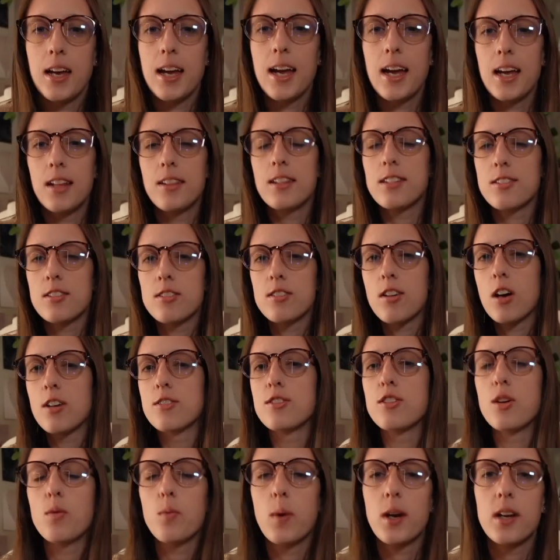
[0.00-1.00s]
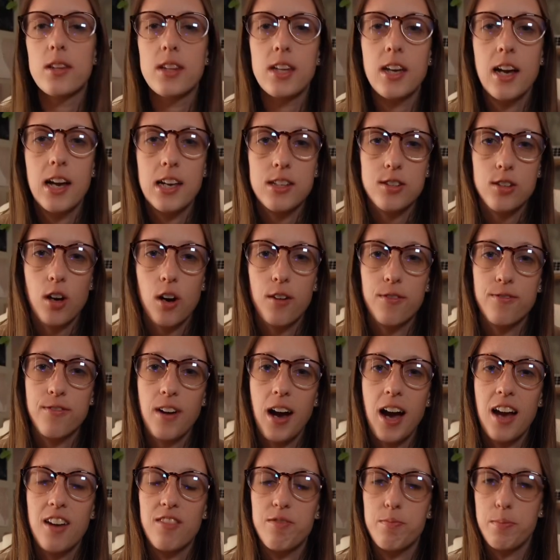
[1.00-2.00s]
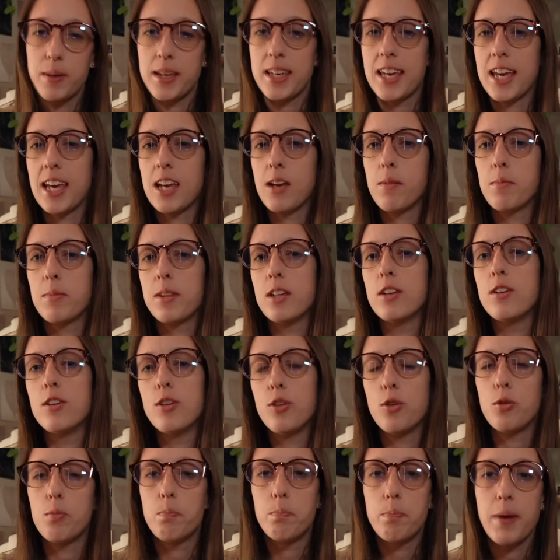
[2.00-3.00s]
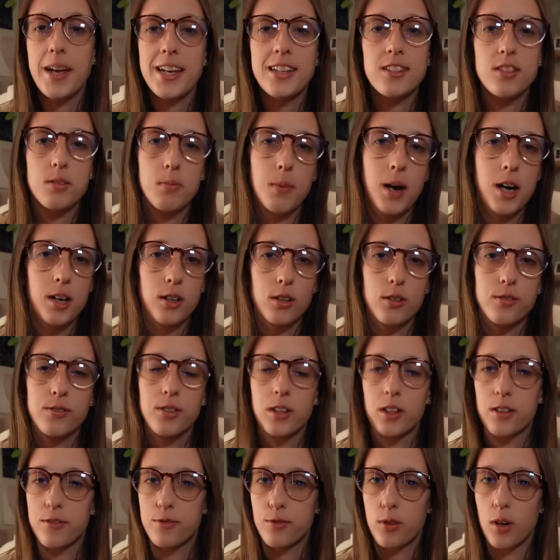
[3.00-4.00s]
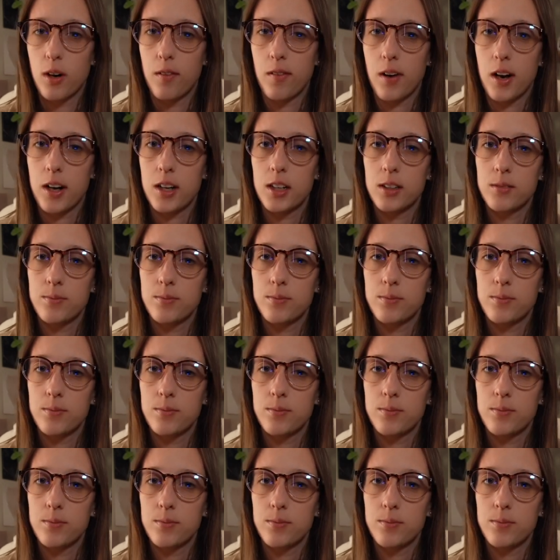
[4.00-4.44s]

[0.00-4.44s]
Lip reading: And this is also where the SR5 became the new base model for the 4Runner.